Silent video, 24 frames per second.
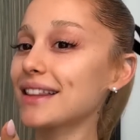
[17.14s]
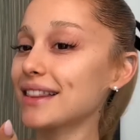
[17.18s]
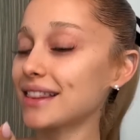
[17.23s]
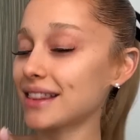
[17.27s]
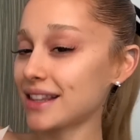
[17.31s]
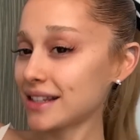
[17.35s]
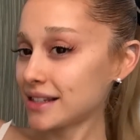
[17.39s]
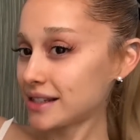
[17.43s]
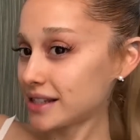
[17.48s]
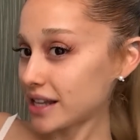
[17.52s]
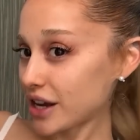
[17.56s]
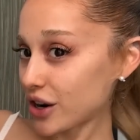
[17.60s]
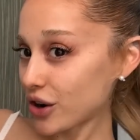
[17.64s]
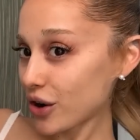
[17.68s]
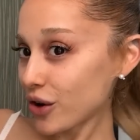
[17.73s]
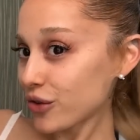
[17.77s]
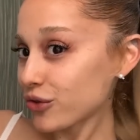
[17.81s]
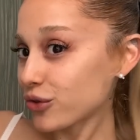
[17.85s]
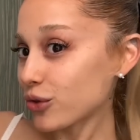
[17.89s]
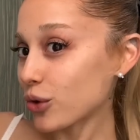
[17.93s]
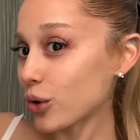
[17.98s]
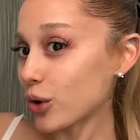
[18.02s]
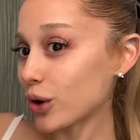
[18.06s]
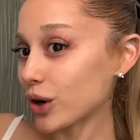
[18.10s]
the Sarah
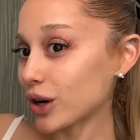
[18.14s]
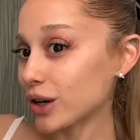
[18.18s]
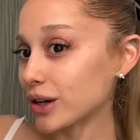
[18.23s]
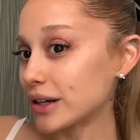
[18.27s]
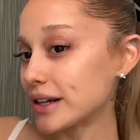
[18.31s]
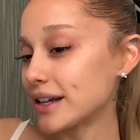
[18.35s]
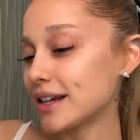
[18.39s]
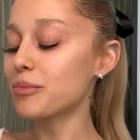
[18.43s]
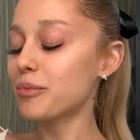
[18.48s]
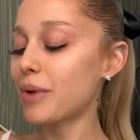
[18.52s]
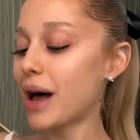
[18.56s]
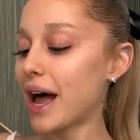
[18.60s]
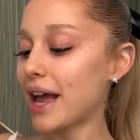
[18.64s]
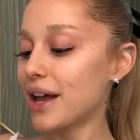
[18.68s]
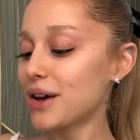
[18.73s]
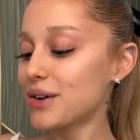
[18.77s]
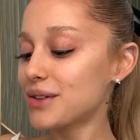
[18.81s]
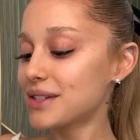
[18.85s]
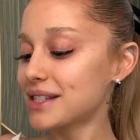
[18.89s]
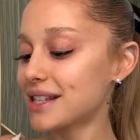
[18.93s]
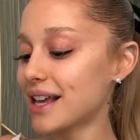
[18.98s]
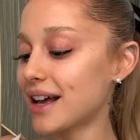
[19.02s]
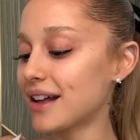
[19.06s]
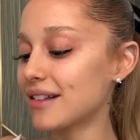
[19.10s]
Ford
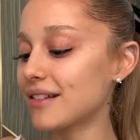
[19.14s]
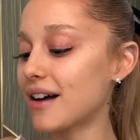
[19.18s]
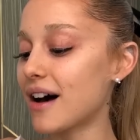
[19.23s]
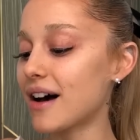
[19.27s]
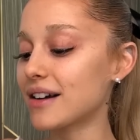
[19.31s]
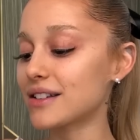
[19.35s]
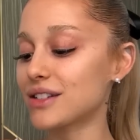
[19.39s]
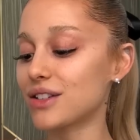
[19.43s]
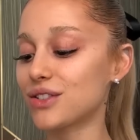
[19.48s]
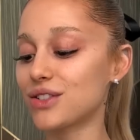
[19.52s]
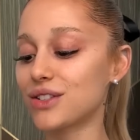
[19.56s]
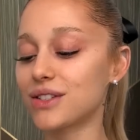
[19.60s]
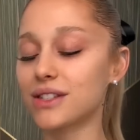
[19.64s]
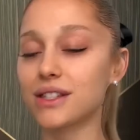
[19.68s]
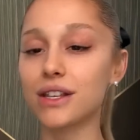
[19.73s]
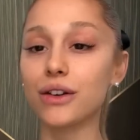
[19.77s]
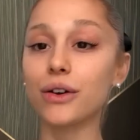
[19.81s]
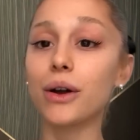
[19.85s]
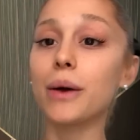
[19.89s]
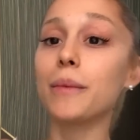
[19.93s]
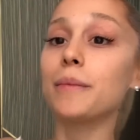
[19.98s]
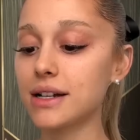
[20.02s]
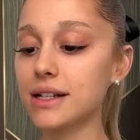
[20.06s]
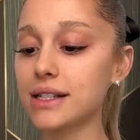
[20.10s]
BioCell Oxygen
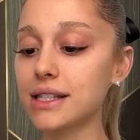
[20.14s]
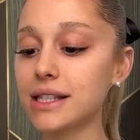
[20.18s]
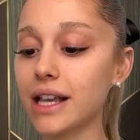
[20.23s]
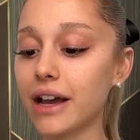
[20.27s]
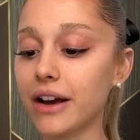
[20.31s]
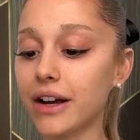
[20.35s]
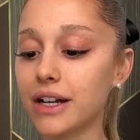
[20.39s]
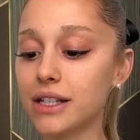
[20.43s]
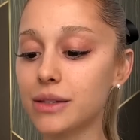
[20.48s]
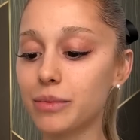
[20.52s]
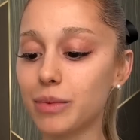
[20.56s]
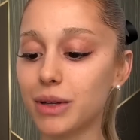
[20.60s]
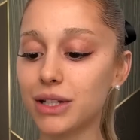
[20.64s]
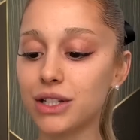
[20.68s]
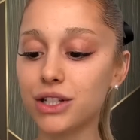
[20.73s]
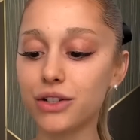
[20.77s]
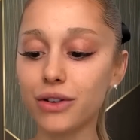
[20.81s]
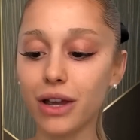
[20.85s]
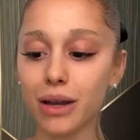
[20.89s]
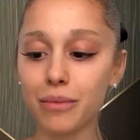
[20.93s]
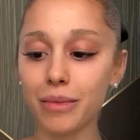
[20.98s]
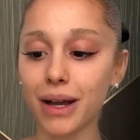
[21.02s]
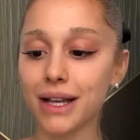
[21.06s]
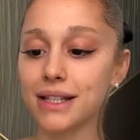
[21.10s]
Serum. Sarah's been
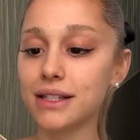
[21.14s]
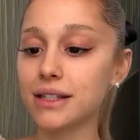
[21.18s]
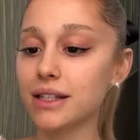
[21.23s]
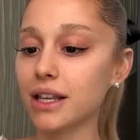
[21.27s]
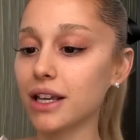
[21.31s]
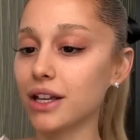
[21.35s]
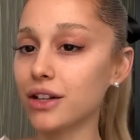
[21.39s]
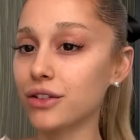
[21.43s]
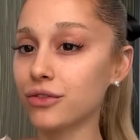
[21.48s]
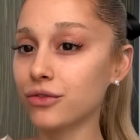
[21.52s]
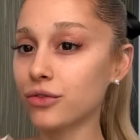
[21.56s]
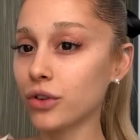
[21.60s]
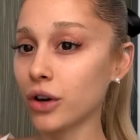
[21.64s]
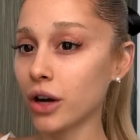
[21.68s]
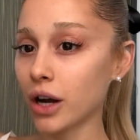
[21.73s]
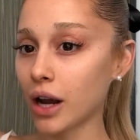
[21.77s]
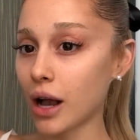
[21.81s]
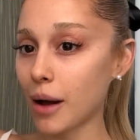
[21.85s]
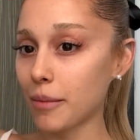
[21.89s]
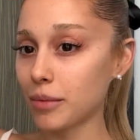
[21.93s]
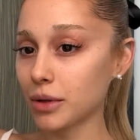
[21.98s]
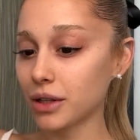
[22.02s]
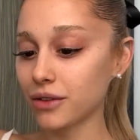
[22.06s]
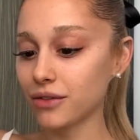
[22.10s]
doing my skin for a
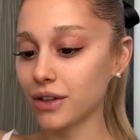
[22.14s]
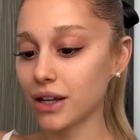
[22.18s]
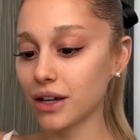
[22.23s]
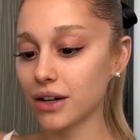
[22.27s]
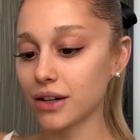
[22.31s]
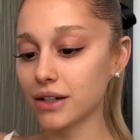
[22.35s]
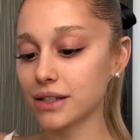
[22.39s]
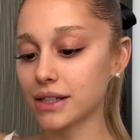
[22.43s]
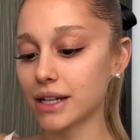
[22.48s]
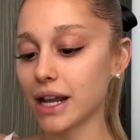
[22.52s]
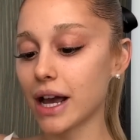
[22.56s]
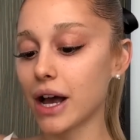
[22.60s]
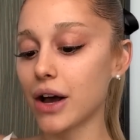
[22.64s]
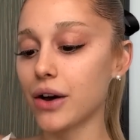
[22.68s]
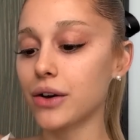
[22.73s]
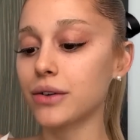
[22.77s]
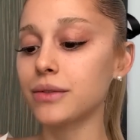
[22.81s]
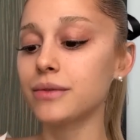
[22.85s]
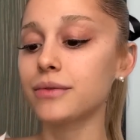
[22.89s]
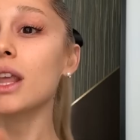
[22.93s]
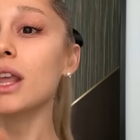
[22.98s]
couple of years now.